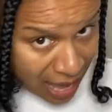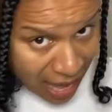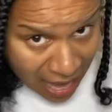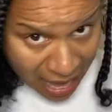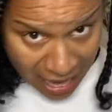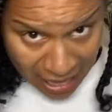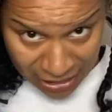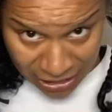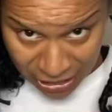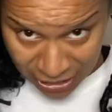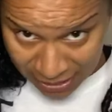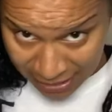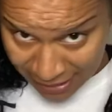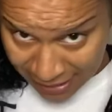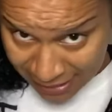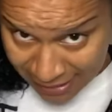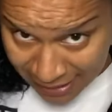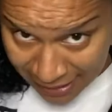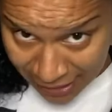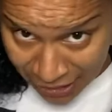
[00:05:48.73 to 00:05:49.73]
I just
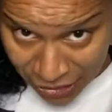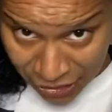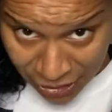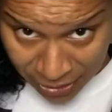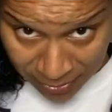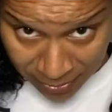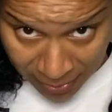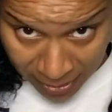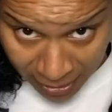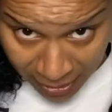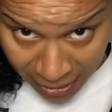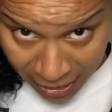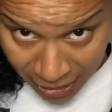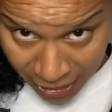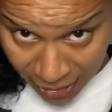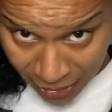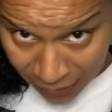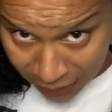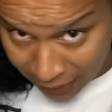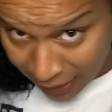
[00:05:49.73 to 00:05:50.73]
sectioned my
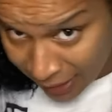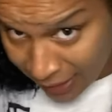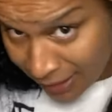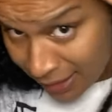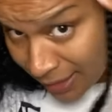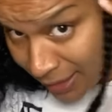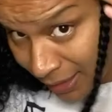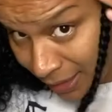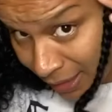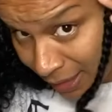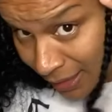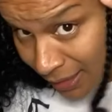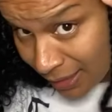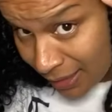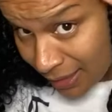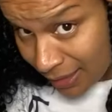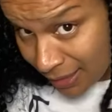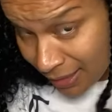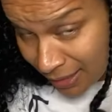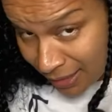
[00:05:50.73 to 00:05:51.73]
hair last night